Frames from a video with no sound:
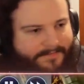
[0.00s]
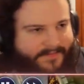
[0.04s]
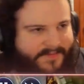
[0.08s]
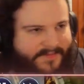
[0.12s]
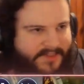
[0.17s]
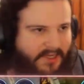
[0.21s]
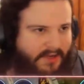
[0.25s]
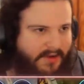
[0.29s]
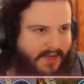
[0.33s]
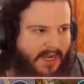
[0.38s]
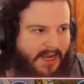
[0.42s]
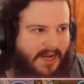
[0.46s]

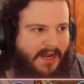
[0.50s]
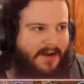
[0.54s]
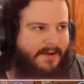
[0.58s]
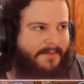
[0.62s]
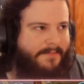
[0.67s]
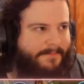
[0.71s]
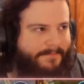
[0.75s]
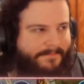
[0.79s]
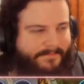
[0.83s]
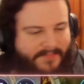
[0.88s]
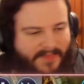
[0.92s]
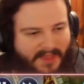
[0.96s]
So
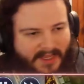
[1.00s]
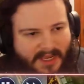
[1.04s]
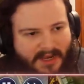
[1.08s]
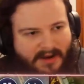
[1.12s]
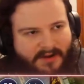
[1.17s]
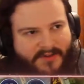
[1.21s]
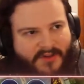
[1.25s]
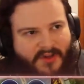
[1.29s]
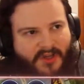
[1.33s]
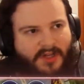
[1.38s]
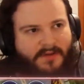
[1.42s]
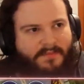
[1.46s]

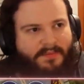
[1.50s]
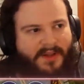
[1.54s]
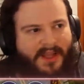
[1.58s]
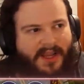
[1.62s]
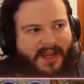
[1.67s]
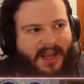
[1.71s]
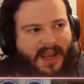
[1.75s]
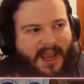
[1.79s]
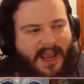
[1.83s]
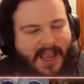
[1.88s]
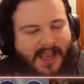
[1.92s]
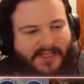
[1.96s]
here's a good
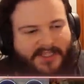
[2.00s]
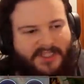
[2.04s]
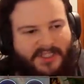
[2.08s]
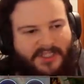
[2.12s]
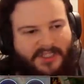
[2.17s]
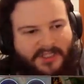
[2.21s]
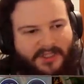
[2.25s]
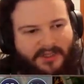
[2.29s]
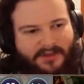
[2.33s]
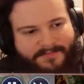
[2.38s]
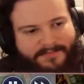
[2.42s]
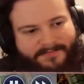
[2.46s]
play I
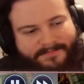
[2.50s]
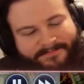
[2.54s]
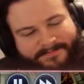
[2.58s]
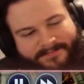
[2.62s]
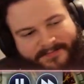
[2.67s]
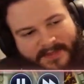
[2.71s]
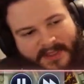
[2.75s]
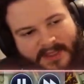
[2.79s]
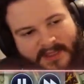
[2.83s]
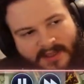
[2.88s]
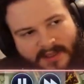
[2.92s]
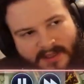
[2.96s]
actually do.
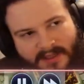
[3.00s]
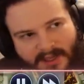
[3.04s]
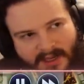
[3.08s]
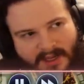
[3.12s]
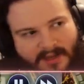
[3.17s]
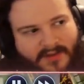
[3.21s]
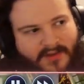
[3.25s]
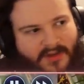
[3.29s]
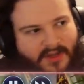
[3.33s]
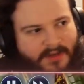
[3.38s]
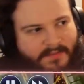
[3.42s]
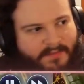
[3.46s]

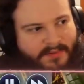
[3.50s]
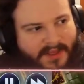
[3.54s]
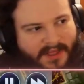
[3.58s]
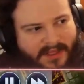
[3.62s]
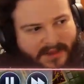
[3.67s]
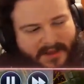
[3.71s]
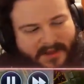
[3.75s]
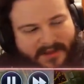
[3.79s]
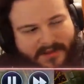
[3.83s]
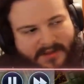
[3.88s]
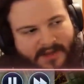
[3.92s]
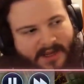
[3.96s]
Here's a good
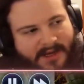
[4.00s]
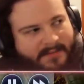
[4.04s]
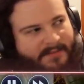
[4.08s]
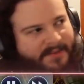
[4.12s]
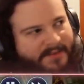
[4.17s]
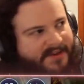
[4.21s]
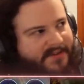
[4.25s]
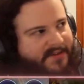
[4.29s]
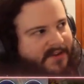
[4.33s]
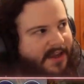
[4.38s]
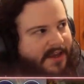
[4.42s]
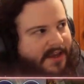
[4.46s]
play, not a
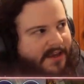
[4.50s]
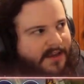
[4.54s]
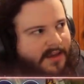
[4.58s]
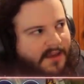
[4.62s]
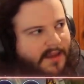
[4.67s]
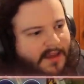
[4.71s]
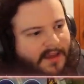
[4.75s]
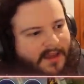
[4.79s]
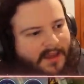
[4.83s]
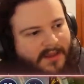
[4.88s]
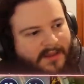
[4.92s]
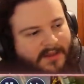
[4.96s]
mistake.
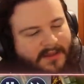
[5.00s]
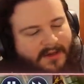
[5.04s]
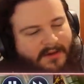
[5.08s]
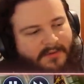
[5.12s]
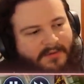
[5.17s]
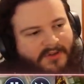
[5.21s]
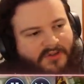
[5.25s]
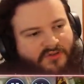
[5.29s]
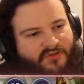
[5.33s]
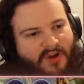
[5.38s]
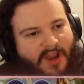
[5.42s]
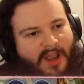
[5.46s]
So
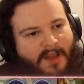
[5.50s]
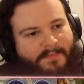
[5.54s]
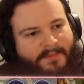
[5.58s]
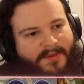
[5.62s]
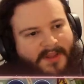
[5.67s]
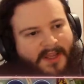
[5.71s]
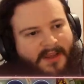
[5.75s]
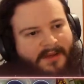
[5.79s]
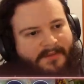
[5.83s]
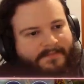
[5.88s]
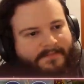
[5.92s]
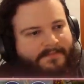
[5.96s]
we
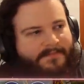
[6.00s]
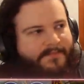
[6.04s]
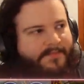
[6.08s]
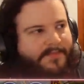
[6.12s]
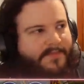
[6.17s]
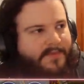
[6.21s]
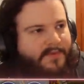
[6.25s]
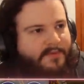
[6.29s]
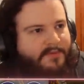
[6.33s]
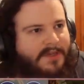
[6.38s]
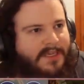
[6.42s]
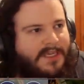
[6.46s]
Droplet,
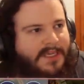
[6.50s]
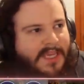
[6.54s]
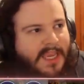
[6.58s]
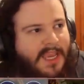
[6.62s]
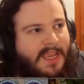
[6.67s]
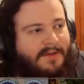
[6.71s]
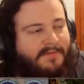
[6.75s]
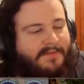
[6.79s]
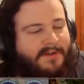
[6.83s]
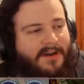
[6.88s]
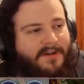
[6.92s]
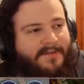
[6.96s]
we
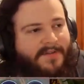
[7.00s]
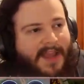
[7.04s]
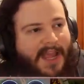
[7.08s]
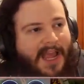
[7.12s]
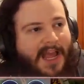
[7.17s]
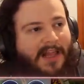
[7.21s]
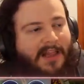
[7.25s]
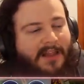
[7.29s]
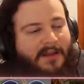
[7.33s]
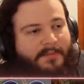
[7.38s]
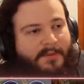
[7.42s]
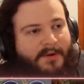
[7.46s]
get rid of
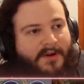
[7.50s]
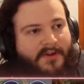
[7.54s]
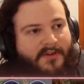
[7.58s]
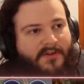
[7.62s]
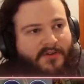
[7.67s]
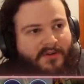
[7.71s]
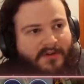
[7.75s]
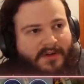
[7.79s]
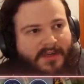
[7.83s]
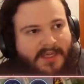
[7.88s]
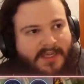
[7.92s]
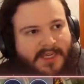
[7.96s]
Aliber
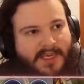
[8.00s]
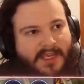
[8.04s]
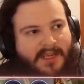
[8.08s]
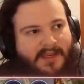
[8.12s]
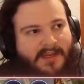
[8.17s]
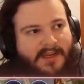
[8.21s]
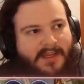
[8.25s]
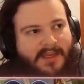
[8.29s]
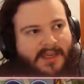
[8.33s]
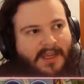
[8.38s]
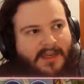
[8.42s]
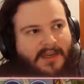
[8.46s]
so you can't
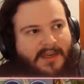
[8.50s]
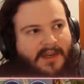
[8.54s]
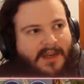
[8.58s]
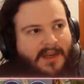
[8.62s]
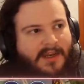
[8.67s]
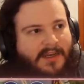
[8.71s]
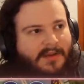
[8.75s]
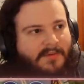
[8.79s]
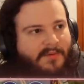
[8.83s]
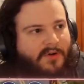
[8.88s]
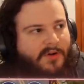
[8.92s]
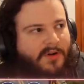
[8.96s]
negate it
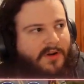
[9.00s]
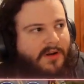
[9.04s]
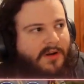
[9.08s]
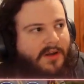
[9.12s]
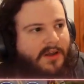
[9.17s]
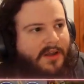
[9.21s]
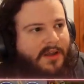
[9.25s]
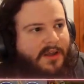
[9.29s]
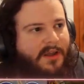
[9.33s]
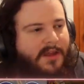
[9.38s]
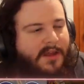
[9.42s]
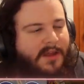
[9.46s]
anymore,
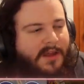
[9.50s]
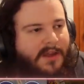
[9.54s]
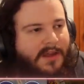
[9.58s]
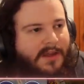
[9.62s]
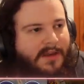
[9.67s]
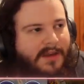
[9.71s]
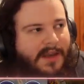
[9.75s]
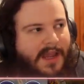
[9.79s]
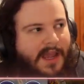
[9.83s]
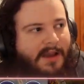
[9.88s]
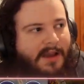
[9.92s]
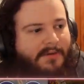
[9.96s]

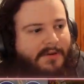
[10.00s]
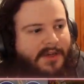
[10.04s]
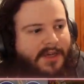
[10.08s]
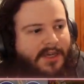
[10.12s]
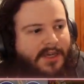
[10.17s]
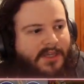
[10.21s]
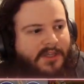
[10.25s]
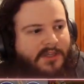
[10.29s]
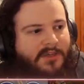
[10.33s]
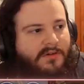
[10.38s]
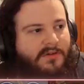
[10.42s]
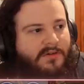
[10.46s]
and now we
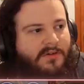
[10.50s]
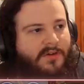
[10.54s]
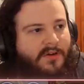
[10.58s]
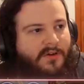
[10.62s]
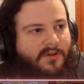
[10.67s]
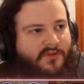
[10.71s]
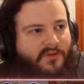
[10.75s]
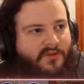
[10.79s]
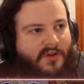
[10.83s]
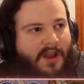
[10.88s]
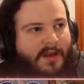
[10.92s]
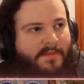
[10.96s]
can use
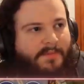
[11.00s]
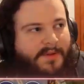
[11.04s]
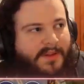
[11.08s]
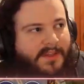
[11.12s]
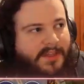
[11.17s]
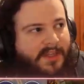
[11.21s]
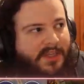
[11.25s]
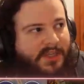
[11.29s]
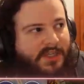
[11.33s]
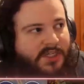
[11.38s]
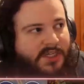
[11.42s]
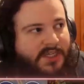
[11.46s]
our
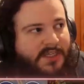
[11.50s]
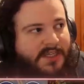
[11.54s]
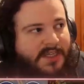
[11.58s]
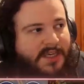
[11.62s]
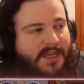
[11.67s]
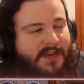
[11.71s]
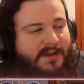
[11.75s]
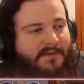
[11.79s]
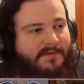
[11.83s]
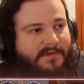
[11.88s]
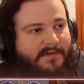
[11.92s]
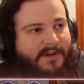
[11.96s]
Droplet to just
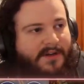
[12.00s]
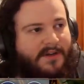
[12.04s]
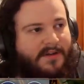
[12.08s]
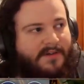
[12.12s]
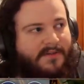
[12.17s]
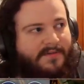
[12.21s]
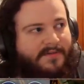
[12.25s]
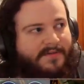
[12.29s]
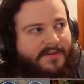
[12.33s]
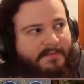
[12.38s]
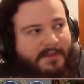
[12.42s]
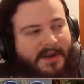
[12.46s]
get rid
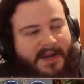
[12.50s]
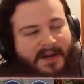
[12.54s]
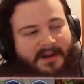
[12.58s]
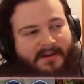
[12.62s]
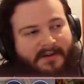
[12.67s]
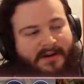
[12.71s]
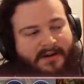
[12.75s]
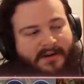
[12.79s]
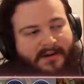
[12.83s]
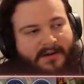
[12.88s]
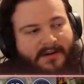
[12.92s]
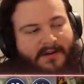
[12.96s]
of the
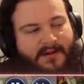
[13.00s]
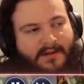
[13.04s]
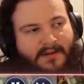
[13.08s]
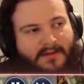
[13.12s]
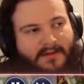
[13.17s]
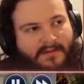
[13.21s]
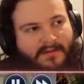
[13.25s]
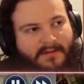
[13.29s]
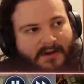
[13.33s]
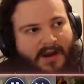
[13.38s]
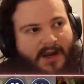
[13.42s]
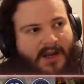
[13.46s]
Baron,
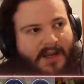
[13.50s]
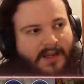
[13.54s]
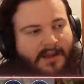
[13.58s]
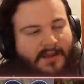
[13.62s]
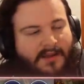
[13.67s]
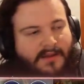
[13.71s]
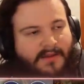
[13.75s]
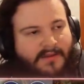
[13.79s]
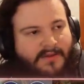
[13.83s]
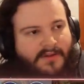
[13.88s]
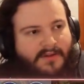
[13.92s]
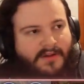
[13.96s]
right?
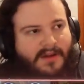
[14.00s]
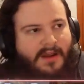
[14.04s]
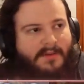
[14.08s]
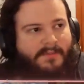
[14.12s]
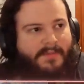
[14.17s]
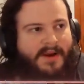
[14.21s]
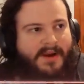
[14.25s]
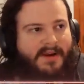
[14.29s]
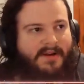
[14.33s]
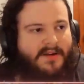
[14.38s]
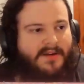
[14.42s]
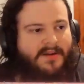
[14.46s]
So now
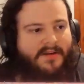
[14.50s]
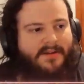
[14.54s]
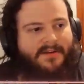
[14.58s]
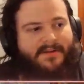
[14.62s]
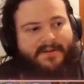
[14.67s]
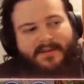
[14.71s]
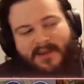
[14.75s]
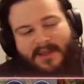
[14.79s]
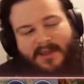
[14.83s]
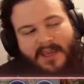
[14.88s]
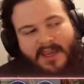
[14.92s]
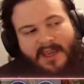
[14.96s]

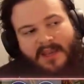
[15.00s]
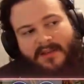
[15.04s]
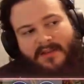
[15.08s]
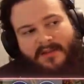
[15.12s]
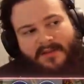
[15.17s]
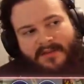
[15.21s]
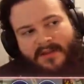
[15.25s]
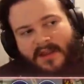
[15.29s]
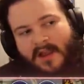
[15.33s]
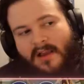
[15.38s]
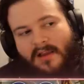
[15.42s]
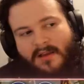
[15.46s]
Baron's
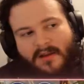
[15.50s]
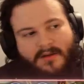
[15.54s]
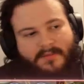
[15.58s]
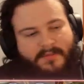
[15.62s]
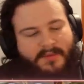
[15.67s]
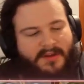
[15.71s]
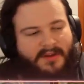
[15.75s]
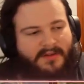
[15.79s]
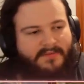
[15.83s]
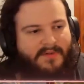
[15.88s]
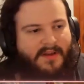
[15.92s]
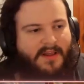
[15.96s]
negate's not going to
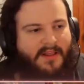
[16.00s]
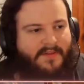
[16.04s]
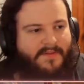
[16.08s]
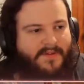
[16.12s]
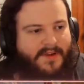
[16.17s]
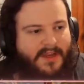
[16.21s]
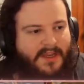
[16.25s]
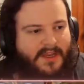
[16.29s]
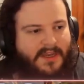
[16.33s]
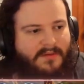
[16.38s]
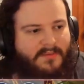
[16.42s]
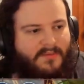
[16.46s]
be
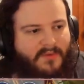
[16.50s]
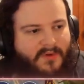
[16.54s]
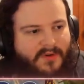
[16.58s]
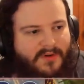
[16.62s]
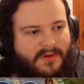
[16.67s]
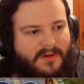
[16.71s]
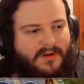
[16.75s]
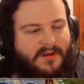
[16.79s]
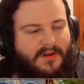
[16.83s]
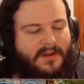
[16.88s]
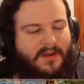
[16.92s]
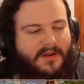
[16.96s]
relevant
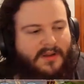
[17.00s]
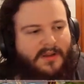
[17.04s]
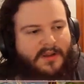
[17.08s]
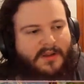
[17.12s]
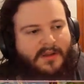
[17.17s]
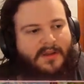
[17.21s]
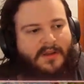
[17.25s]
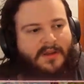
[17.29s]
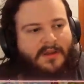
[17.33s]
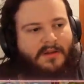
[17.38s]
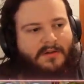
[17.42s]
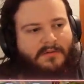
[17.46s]
anymore.
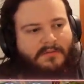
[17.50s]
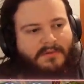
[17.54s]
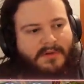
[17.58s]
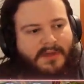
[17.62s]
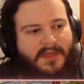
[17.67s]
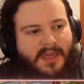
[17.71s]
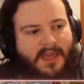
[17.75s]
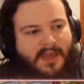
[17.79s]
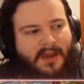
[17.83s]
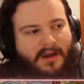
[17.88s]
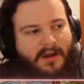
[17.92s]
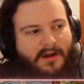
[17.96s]
We
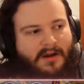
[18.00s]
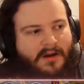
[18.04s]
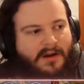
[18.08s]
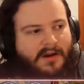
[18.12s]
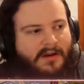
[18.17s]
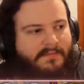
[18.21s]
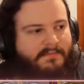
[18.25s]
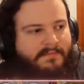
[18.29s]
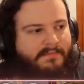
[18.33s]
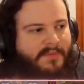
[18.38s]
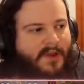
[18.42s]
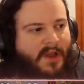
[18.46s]
get
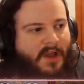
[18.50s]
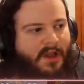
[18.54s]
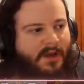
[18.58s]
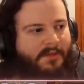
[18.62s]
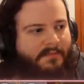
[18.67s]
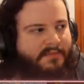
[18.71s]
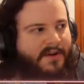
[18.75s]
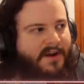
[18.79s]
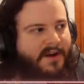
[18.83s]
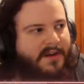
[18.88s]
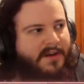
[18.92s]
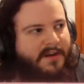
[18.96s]
our
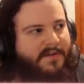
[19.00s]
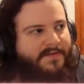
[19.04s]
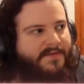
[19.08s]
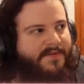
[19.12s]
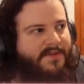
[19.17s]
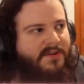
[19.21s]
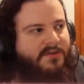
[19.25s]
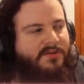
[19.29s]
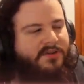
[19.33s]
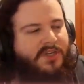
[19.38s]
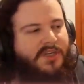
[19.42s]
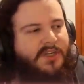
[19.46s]
Branded
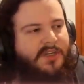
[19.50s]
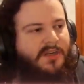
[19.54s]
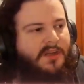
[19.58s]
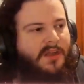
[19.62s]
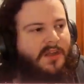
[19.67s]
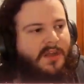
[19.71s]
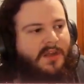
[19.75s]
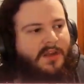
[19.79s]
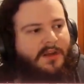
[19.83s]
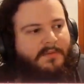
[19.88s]
Fusion.